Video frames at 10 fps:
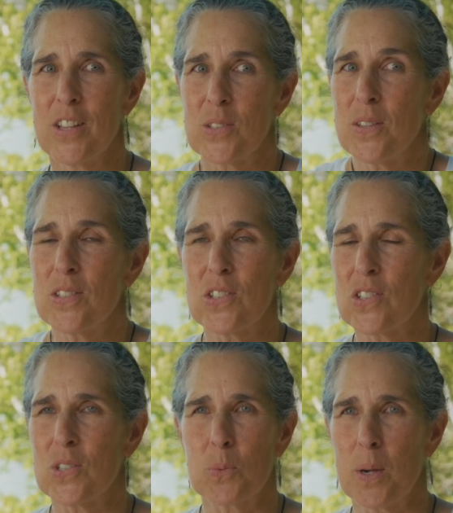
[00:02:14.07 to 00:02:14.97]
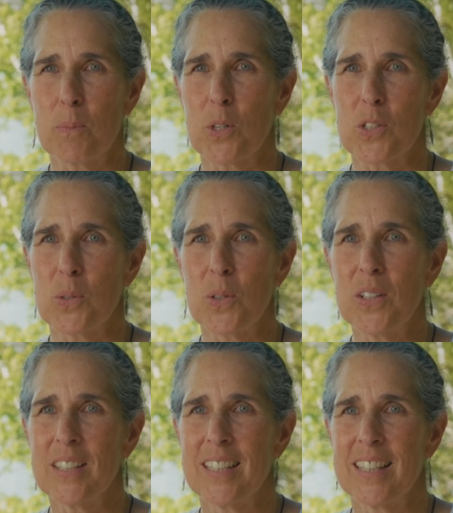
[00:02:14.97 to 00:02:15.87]
So, this is just one more
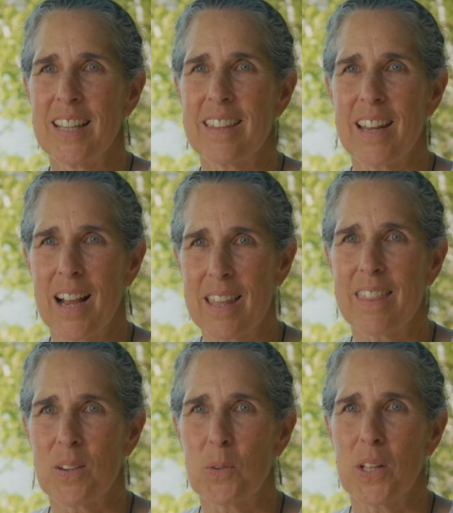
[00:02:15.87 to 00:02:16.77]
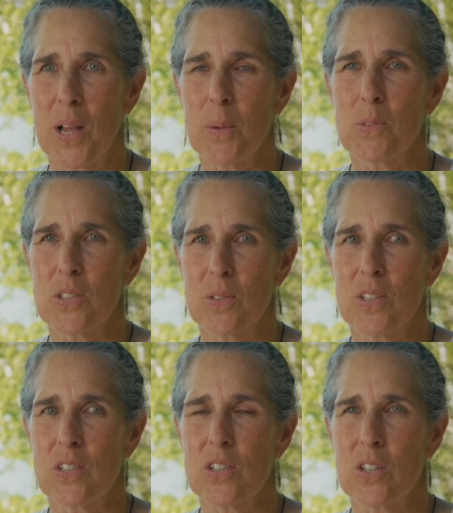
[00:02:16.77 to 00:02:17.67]
tool that I think will help
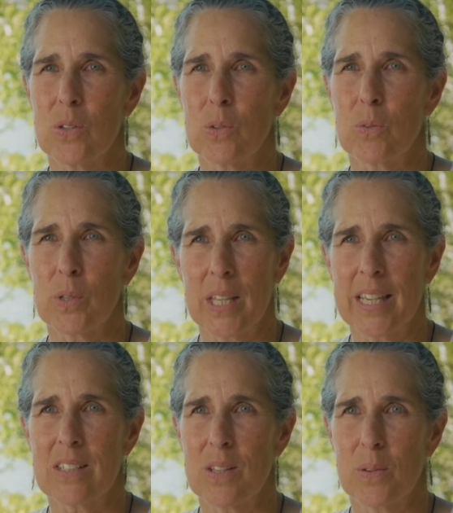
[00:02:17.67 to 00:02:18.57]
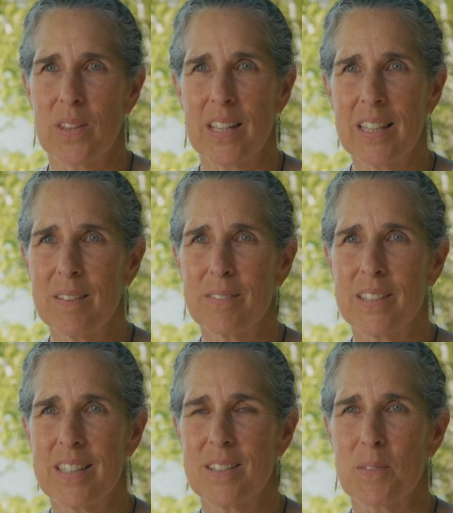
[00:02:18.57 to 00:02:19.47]
students to relate to where they live
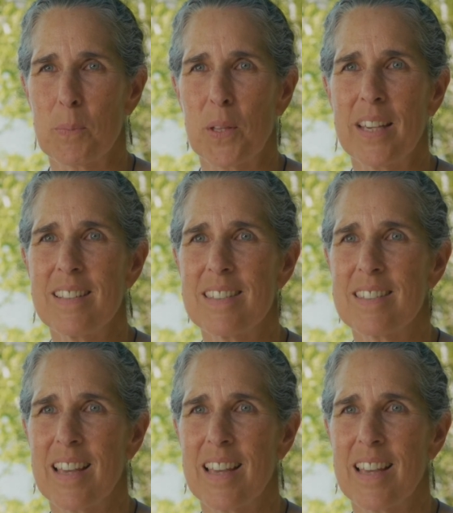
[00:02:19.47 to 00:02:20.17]
in a different place.